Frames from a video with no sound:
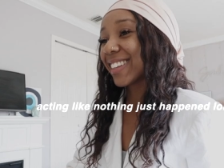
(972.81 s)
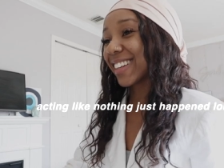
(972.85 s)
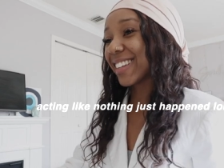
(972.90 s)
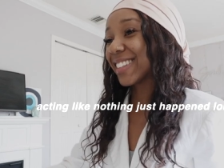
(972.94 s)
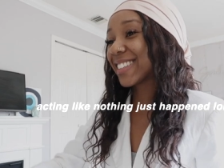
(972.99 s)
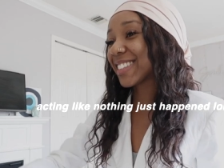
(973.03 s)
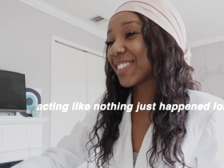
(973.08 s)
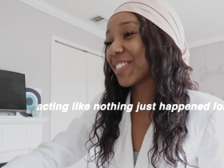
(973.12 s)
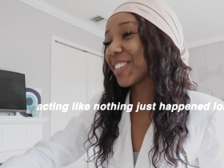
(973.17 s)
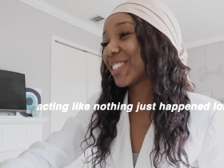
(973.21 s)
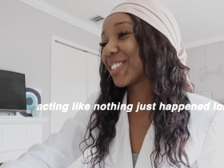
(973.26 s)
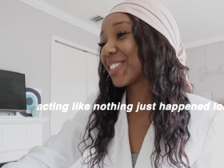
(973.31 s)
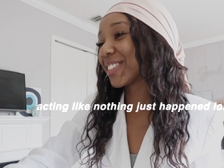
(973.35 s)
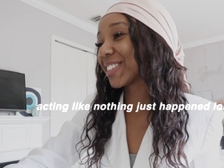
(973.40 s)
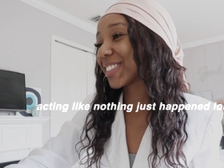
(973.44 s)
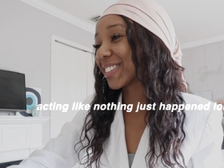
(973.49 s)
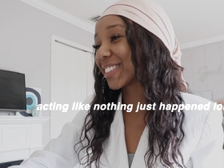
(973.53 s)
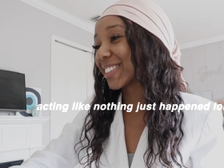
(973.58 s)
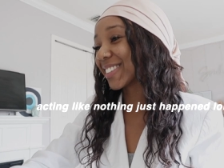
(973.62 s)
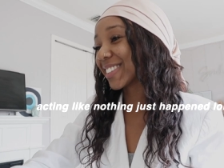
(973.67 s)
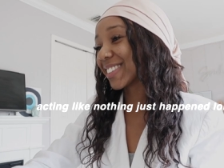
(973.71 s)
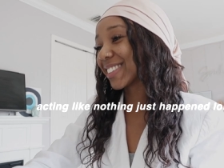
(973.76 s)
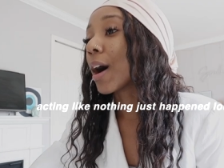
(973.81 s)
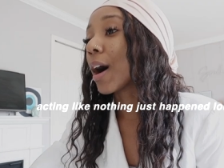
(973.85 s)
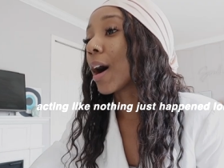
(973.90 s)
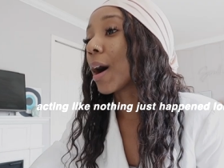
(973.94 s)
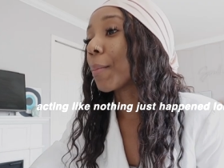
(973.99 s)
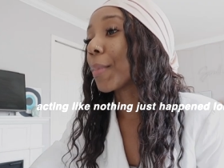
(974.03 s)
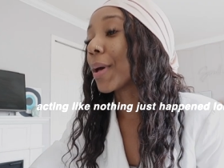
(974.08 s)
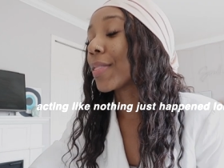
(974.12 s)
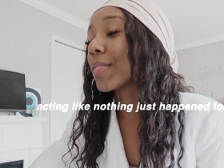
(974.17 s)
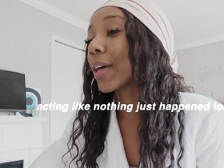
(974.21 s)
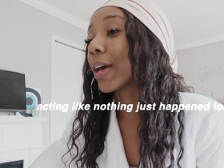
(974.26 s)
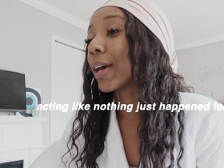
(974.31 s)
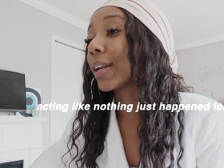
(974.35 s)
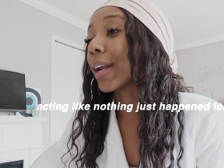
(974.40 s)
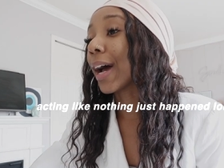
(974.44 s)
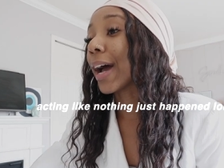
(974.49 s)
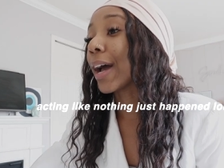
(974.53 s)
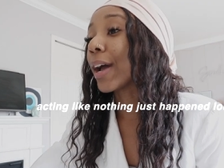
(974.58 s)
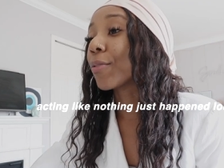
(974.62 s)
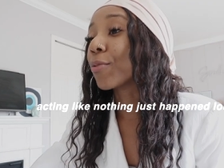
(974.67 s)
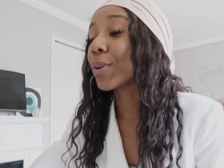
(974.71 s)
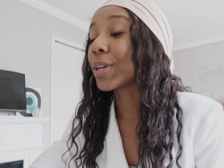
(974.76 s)
Nice to meet you too. Um, and then
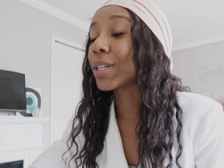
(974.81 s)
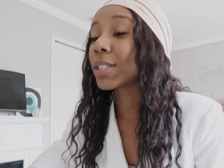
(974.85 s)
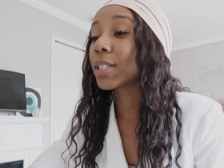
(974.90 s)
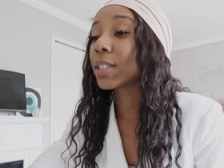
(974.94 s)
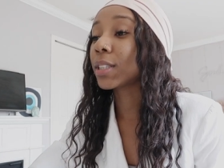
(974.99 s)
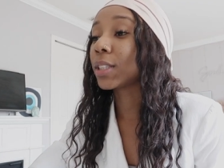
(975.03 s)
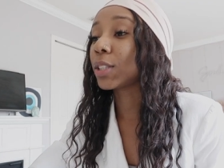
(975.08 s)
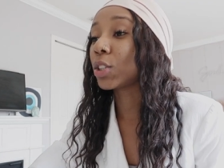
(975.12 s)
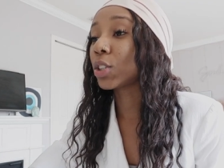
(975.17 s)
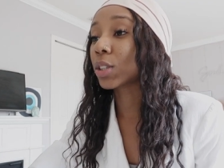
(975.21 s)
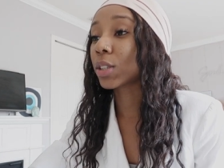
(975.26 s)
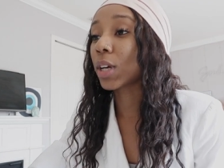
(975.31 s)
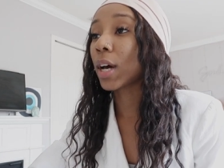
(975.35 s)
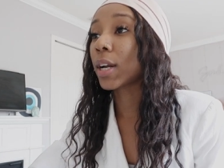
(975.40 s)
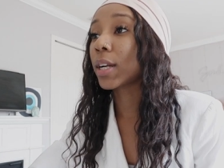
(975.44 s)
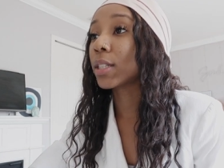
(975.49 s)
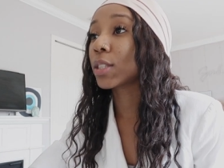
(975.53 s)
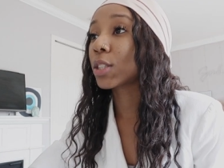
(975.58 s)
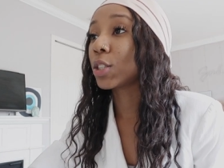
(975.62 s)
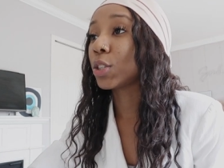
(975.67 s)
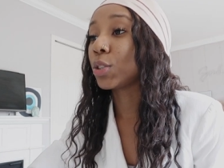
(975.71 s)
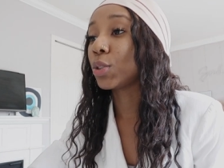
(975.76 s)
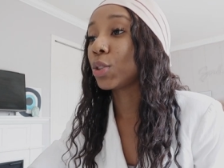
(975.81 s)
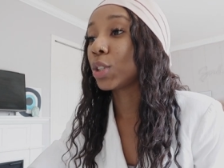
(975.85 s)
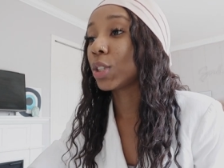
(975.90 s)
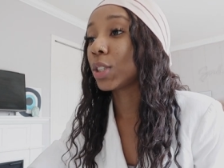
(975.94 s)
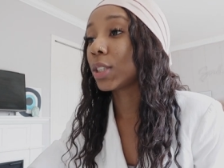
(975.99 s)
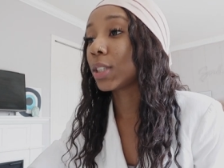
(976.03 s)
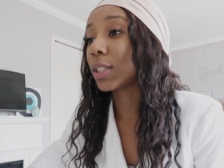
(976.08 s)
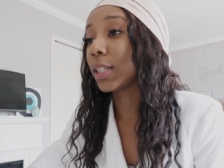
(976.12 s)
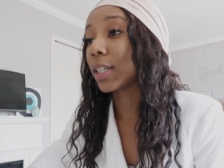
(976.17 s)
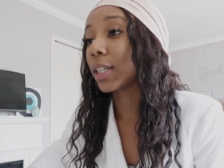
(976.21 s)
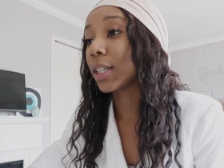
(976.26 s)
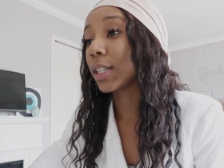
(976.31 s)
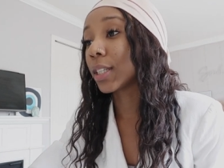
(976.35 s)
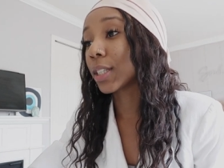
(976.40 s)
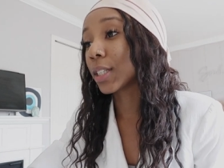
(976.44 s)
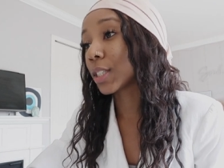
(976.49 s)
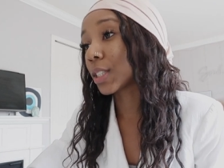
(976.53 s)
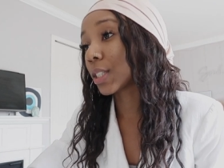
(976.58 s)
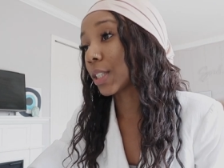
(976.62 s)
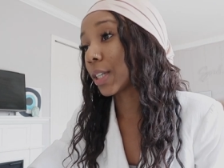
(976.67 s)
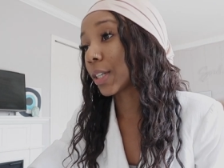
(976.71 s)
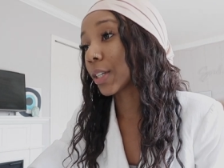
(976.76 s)
I recently just got into UGC
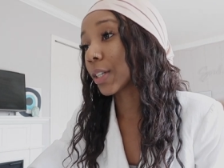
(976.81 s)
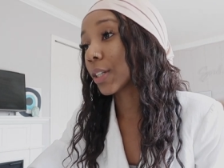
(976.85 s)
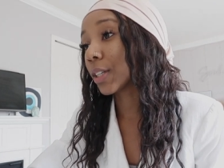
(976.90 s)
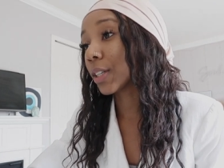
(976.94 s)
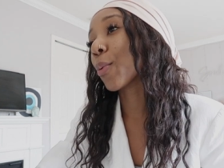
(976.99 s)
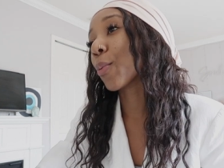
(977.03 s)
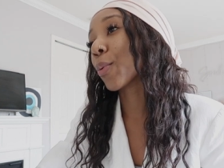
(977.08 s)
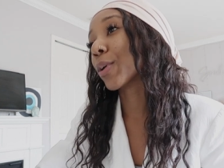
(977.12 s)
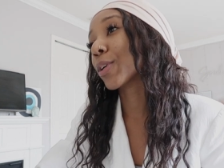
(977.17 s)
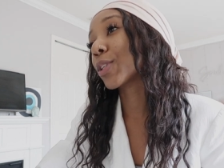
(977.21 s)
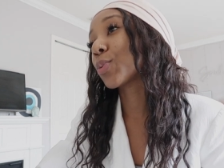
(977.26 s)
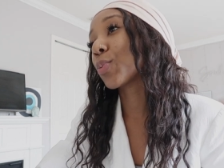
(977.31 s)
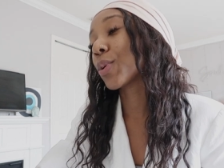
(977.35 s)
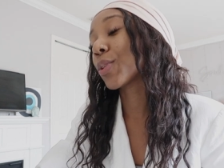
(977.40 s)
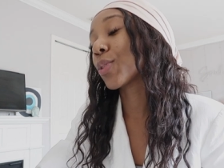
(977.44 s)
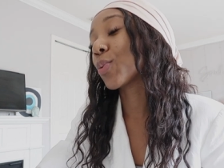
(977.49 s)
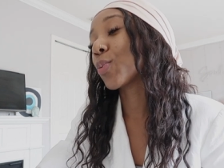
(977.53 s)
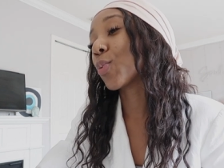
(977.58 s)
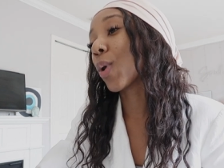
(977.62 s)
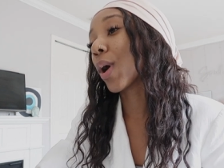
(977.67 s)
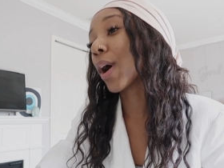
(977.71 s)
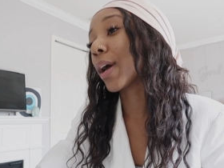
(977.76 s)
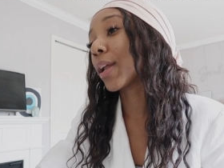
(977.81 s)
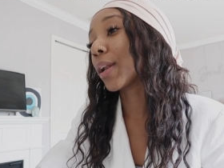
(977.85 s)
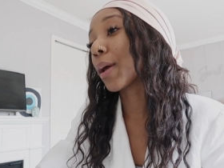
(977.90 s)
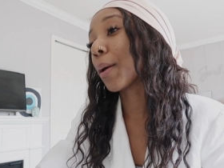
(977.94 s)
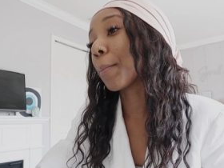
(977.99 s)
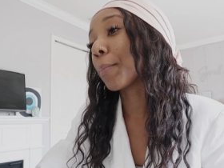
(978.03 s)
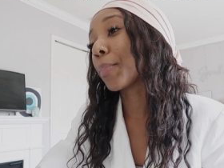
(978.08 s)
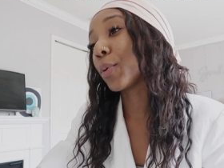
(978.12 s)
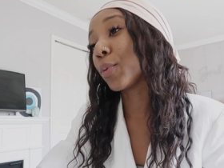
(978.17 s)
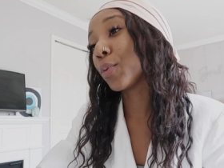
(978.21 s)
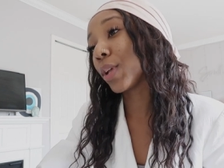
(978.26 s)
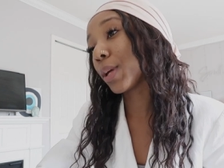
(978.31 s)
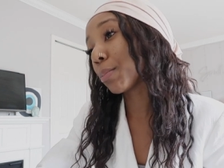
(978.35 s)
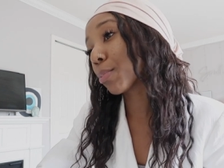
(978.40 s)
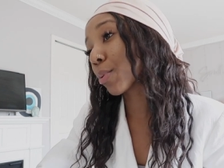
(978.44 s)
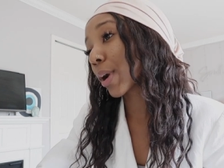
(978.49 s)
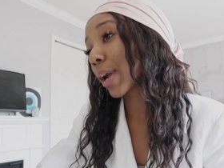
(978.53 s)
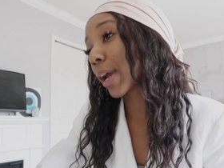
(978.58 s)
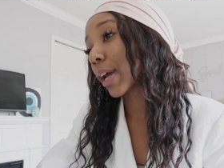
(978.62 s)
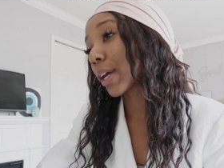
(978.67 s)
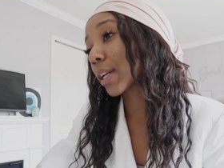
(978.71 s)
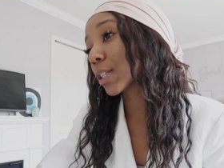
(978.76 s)
this year. I worked with one beauty
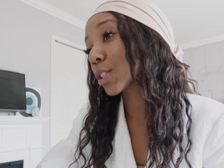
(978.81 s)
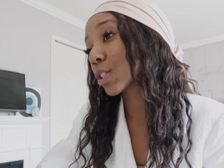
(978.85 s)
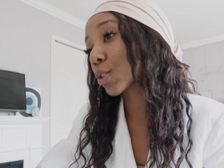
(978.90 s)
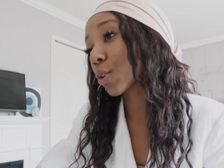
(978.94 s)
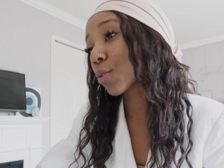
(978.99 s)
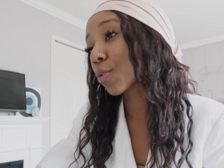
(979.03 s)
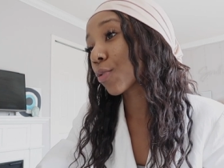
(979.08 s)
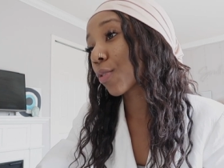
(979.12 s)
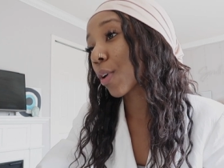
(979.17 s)
brand so